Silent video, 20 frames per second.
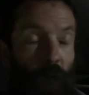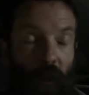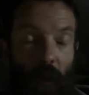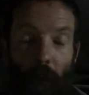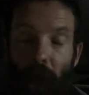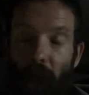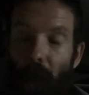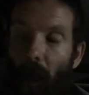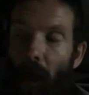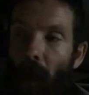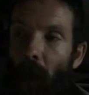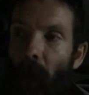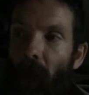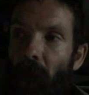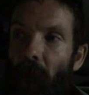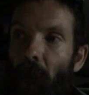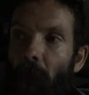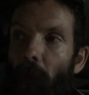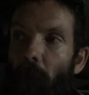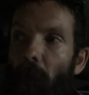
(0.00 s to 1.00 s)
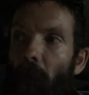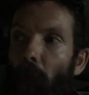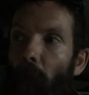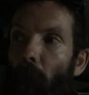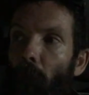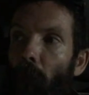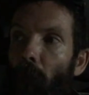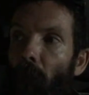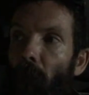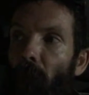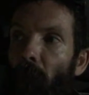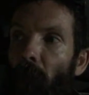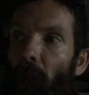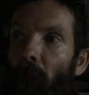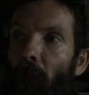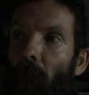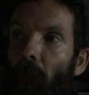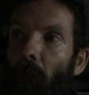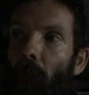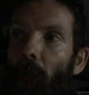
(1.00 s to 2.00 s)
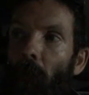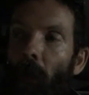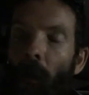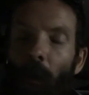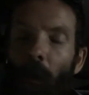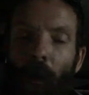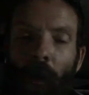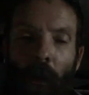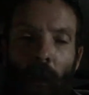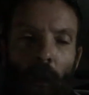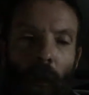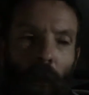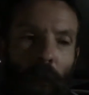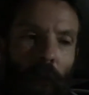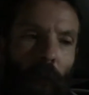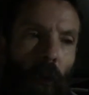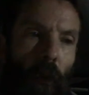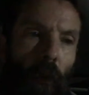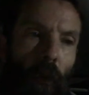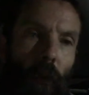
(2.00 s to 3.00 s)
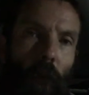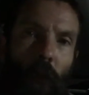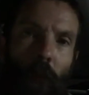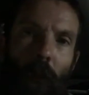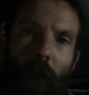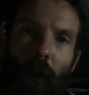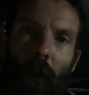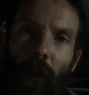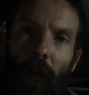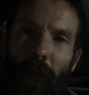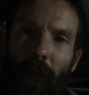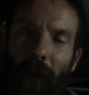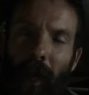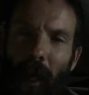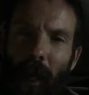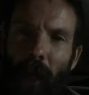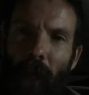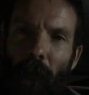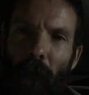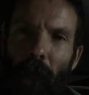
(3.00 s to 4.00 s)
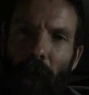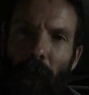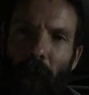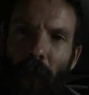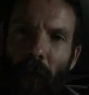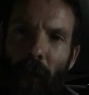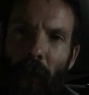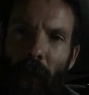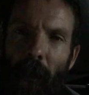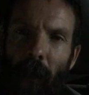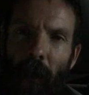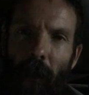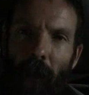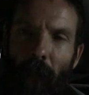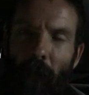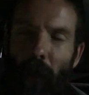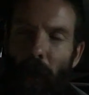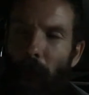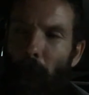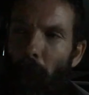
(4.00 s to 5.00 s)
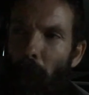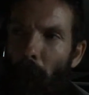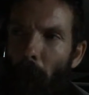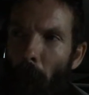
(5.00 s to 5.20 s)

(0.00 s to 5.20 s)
sometimes than people who have spent their whole life in that environment.